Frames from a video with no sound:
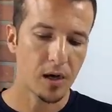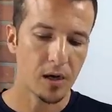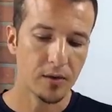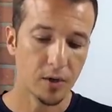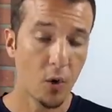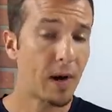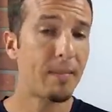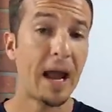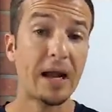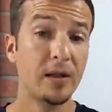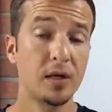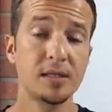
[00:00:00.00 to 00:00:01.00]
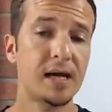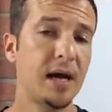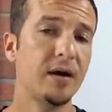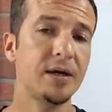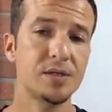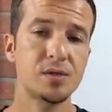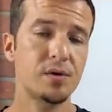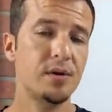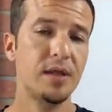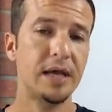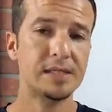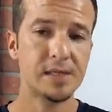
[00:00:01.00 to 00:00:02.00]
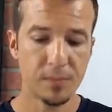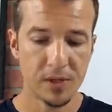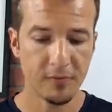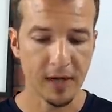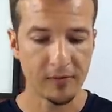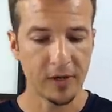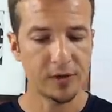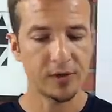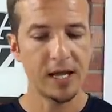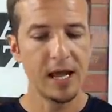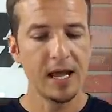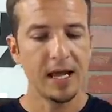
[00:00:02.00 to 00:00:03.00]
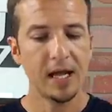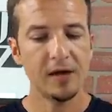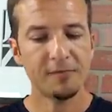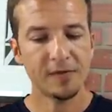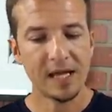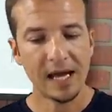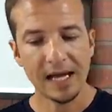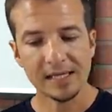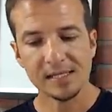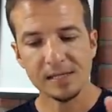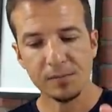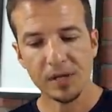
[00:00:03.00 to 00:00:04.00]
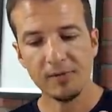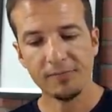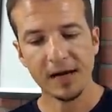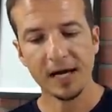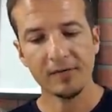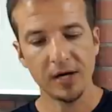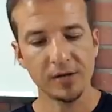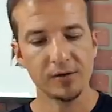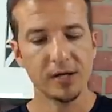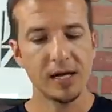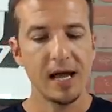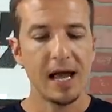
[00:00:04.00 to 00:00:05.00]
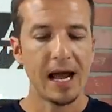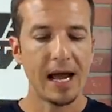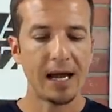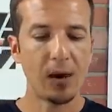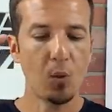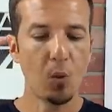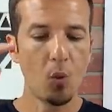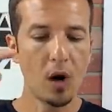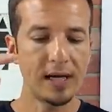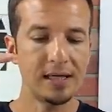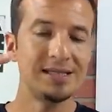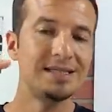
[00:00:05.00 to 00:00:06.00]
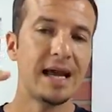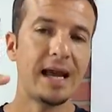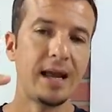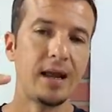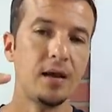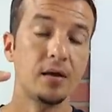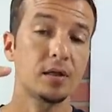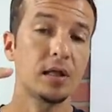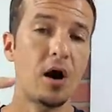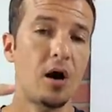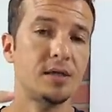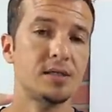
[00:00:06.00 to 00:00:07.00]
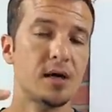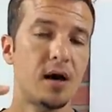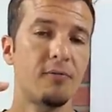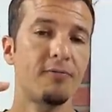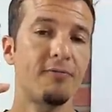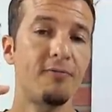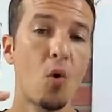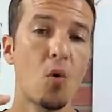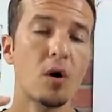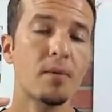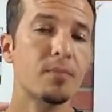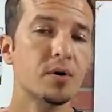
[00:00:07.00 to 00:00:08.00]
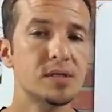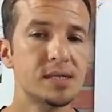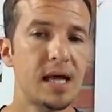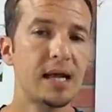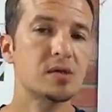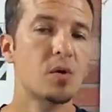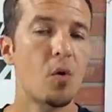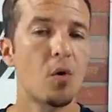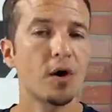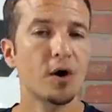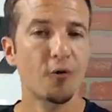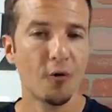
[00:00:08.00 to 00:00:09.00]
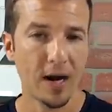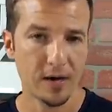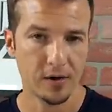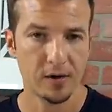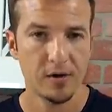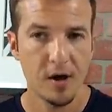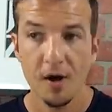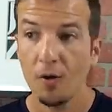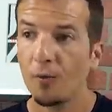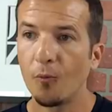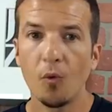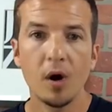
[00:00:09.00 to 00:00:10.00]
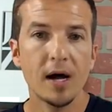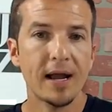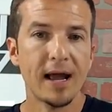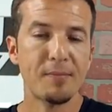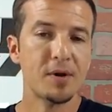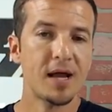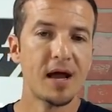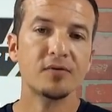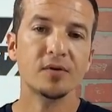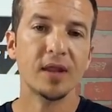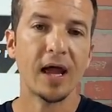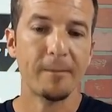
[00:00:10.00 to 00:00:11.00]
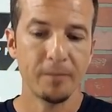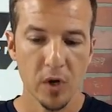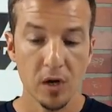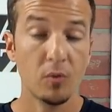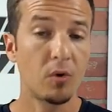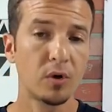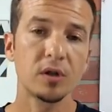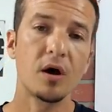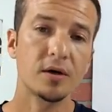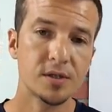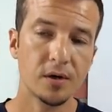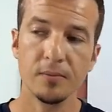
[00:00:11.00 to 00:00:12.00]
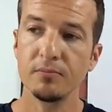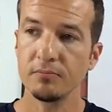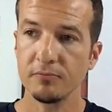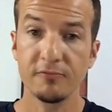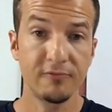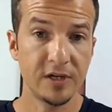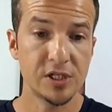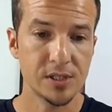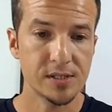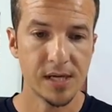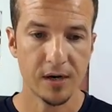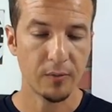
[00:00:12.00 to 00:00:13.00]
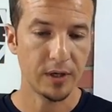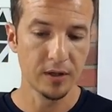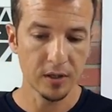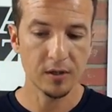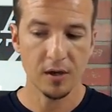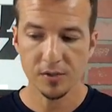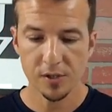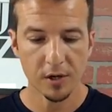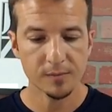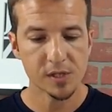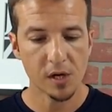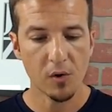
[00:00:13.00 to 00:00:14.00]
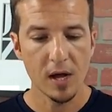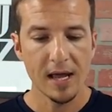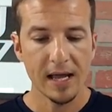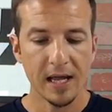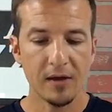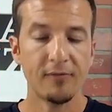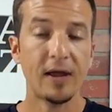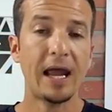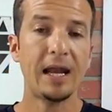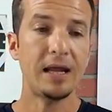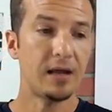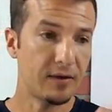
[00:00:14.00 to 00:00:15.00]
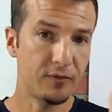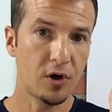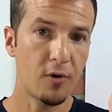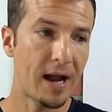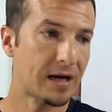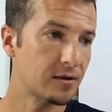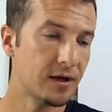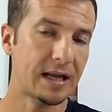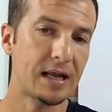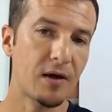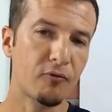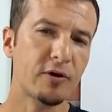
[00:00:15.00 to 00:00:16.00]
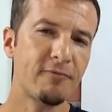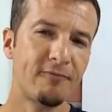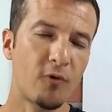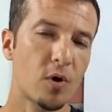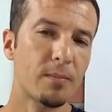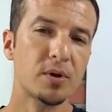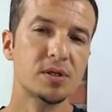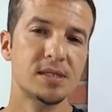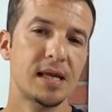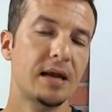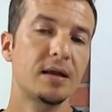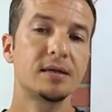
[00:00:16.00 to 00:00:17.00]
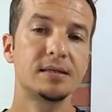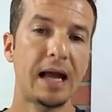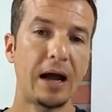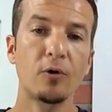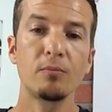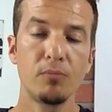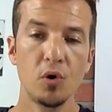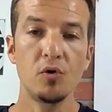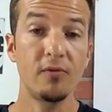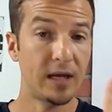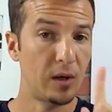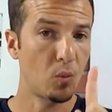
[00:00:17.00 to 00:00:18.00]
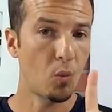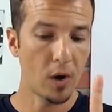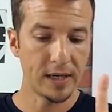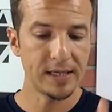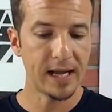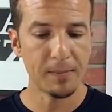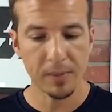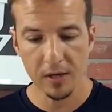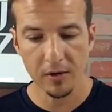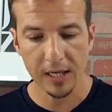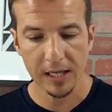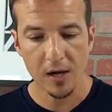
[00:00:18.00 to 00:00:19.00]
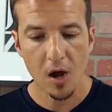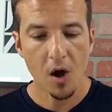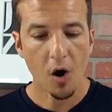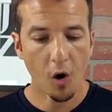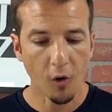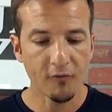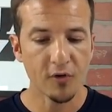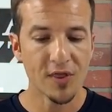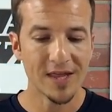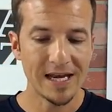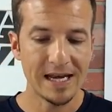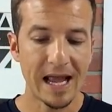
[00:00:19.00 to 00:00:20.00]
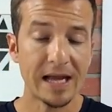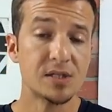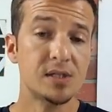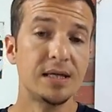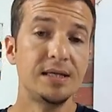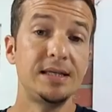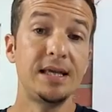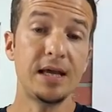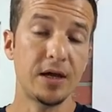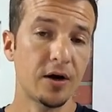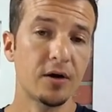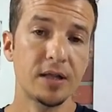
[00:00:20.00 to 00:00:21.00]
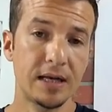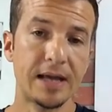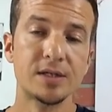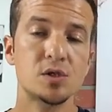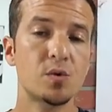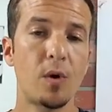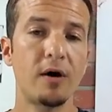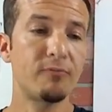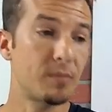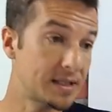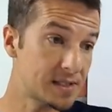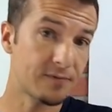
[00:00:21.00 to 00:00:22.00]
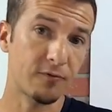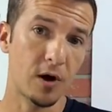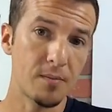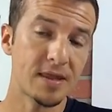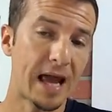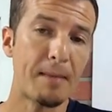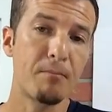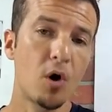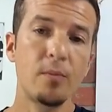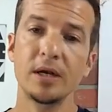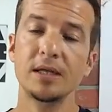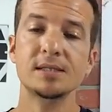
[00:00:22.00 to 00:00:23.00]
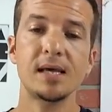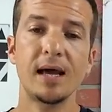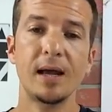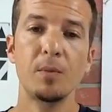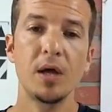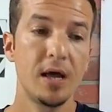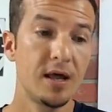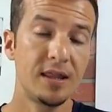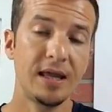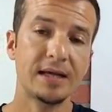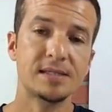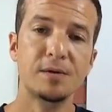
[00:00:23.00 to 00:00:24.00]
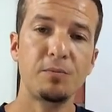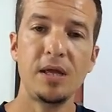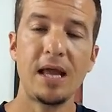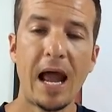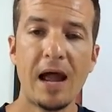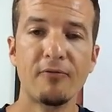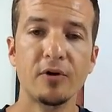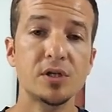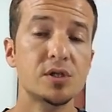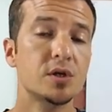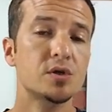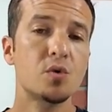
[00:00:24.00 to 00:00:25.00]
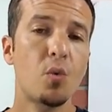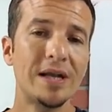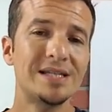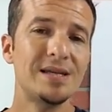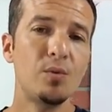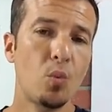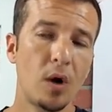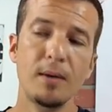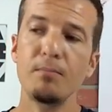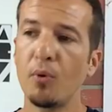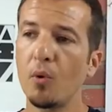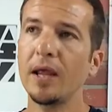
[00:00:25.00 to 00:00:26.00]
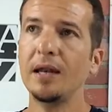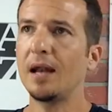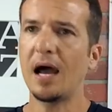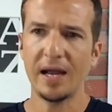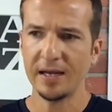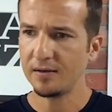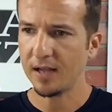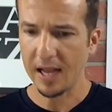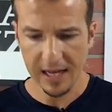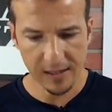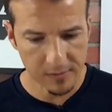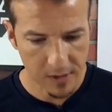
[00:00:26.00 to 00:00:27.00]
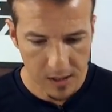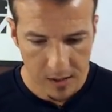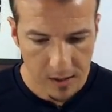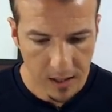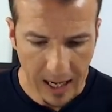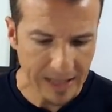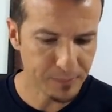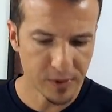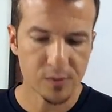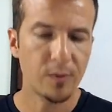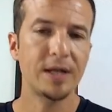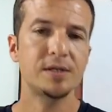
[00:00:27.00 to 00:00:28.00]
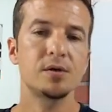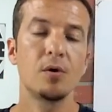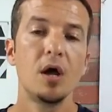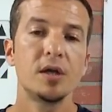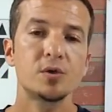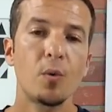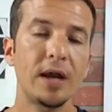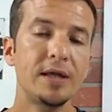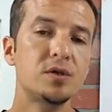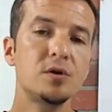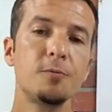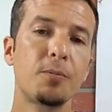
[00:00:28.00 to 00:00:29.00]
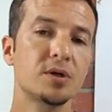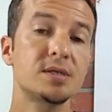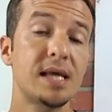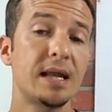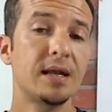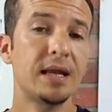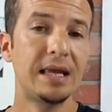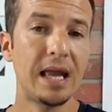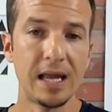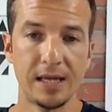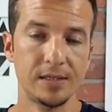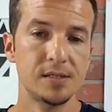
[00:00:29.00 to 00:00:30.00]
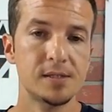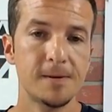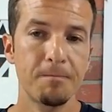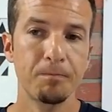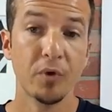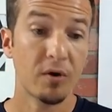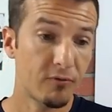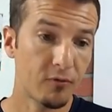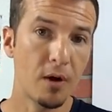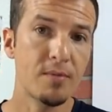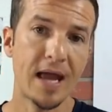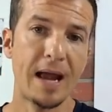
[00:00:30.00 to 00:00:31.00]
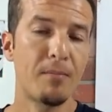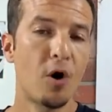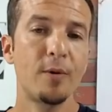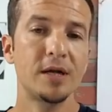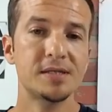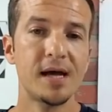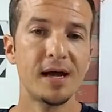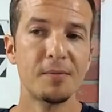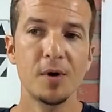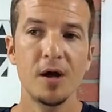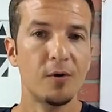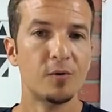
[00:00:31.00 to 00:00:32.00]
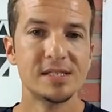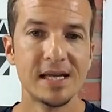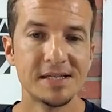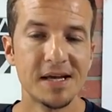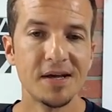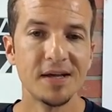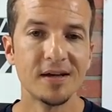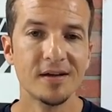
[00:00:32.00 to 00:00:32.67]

going back in the entire history of the S&P 500, if the S&P 500 had a one-day loss of 4% or greater, what happened after that? Well, we're long-term visions here. We look long-term. So if you go back and look at every 4% down move in one-day period, over the next year, the next 12 months from that moment in time, the S&P averaged 21.98, I put 22% gains from that moment in time. What's that tell you?